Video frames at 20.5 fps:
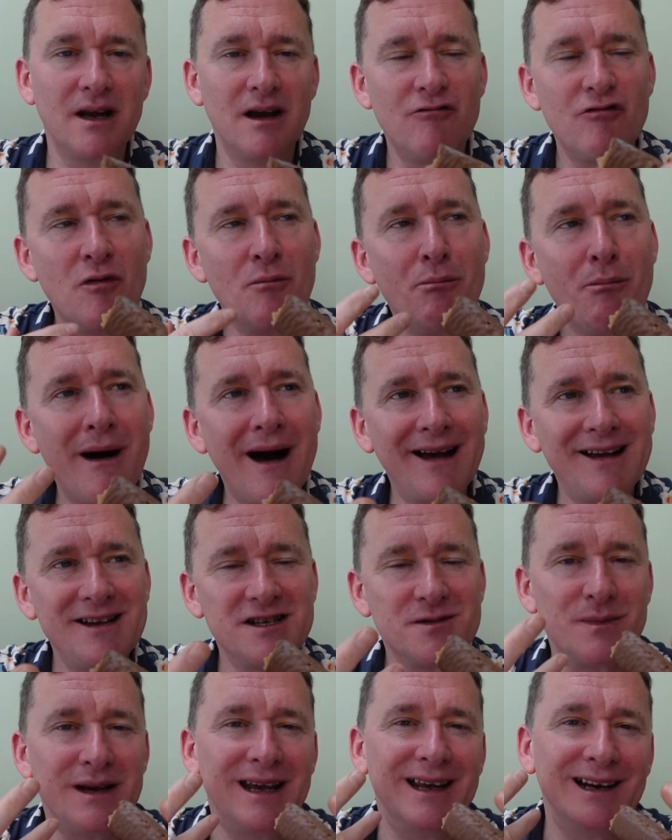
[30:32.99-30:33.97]
It
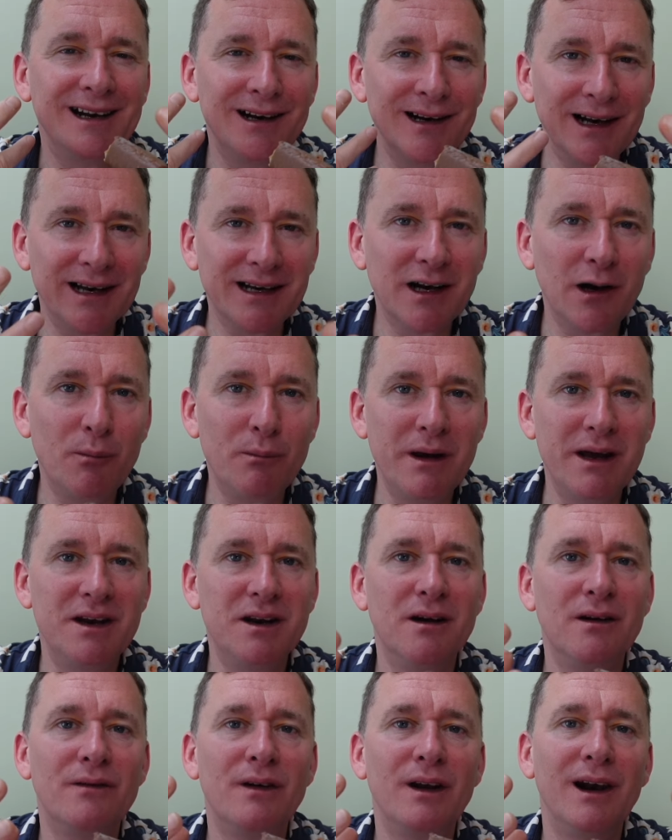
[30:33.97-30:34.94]
reminds me a little bit
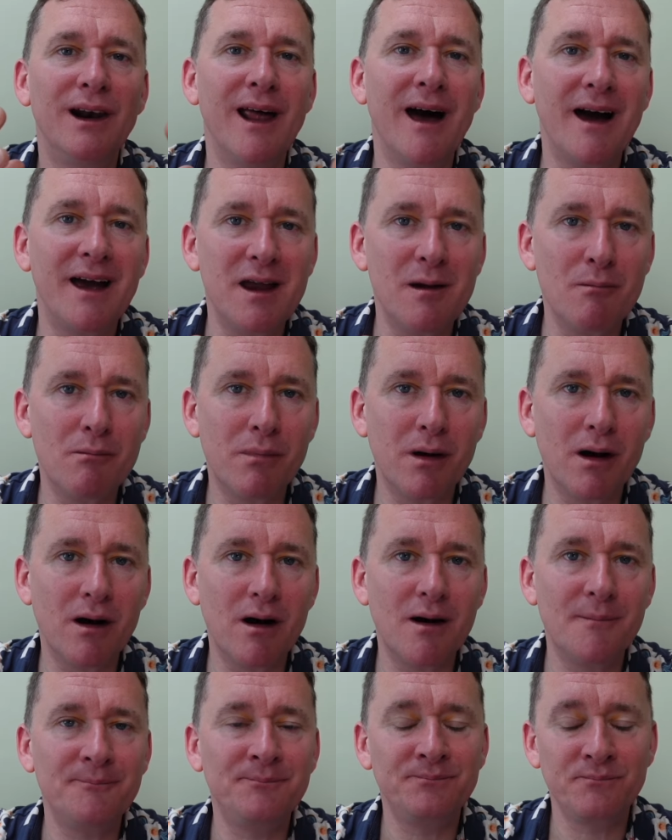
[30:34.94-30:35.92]
of a Lion
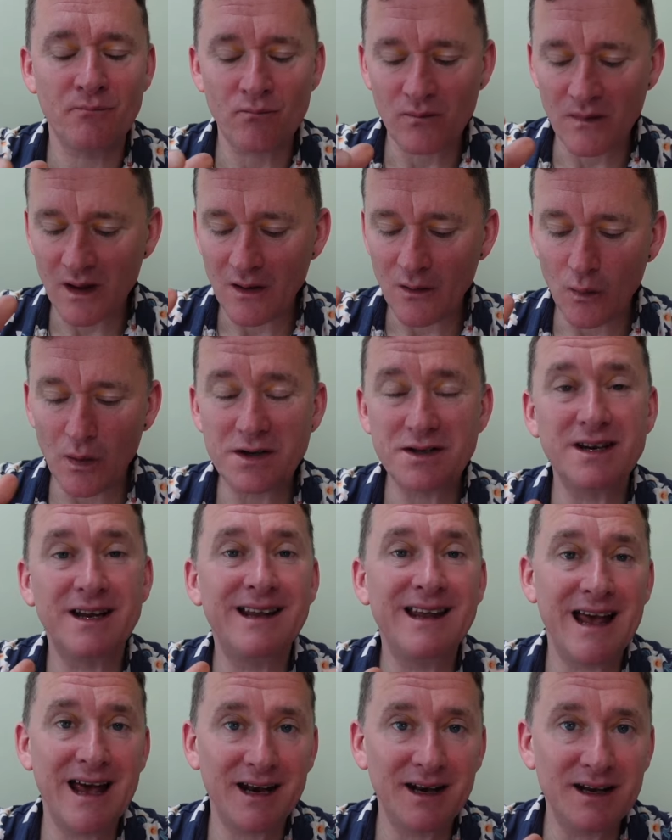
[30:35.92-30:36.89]
bar, which
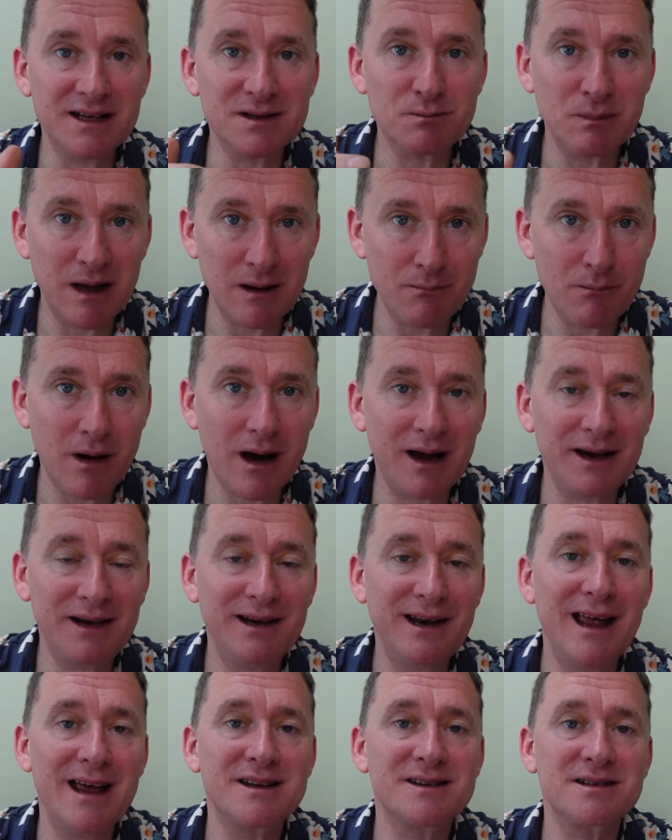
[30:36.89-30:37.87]
again is made by
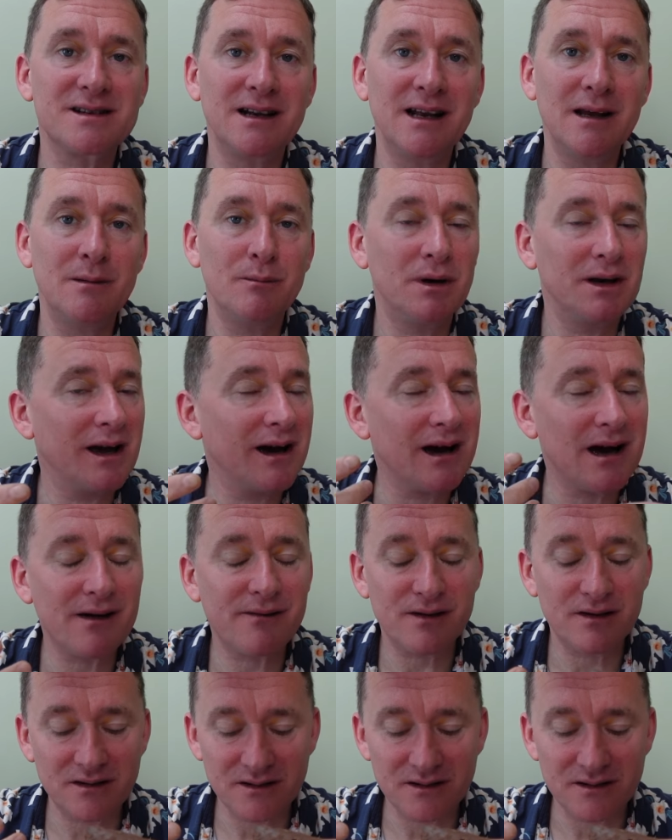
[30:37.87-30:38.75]
Nestle, but I